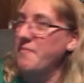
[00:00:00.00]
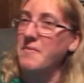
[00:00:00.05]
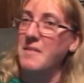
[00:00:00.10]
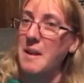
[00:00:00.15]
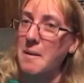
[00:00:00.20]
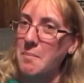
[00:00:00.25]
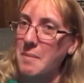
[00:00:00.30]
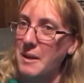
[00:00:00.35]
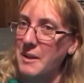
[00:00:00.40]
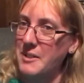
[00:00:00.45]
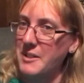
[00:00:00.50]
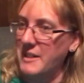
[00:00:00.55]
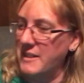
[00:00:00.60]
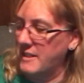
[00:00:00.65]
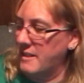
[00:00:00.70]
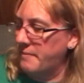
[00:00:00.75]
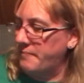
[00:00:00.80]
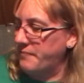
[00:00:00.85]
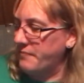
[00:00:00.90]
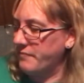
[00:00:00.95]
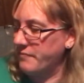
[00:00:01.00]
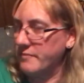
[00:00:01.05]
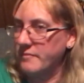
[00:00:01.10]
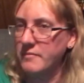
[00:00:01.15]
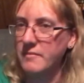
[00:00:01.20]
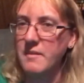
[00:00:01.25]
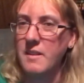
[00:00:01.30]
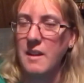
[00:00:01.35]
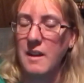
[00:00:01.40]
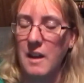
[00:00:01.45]
Apologize.
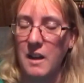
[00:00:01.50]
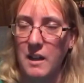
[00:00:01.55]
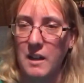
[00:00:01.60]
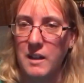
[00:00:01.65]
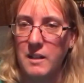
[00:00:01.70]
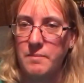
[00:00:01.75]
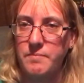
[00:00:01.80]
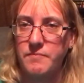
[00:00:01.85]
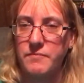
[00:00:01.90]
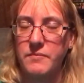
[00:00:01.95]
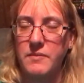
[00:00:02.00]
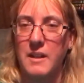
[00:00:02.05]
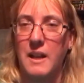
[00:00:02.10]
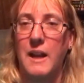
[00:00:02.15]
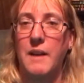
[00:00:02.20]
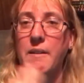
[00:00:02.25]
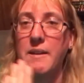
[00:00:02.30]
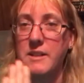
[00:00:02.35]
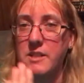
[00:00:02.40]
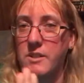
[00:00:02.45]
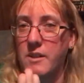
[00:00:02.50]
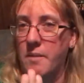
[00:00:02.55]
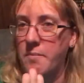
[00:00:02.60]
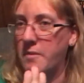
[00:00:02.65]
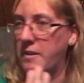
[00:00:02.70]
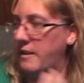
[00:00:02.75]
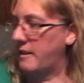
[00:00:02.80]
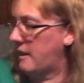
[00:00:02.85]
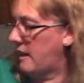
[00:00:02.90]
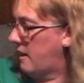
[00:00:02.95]
Anyway, so I'm
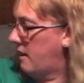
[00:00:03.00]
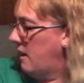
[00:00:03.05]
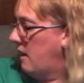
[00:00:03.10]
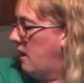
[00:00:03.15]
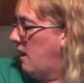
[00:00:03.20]
reading that.